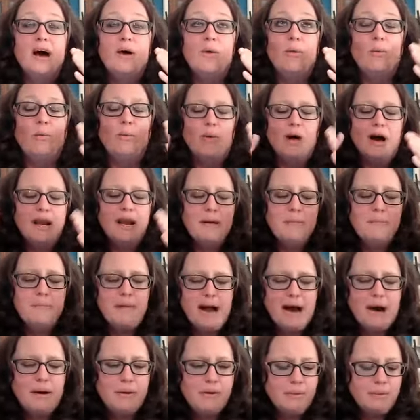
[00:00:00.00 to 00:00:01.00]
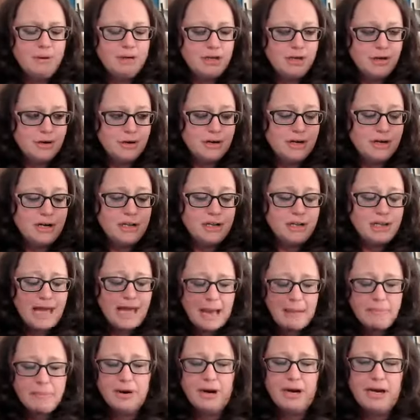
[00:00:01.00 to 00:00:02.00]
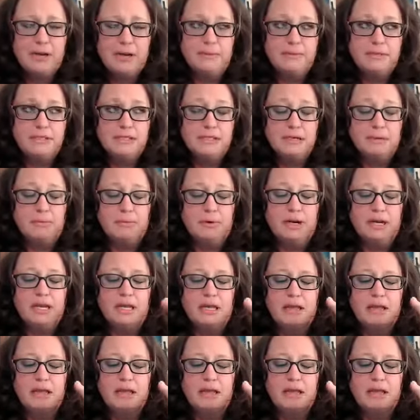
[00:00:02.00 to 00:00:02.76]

What about when you're collaborating with someone,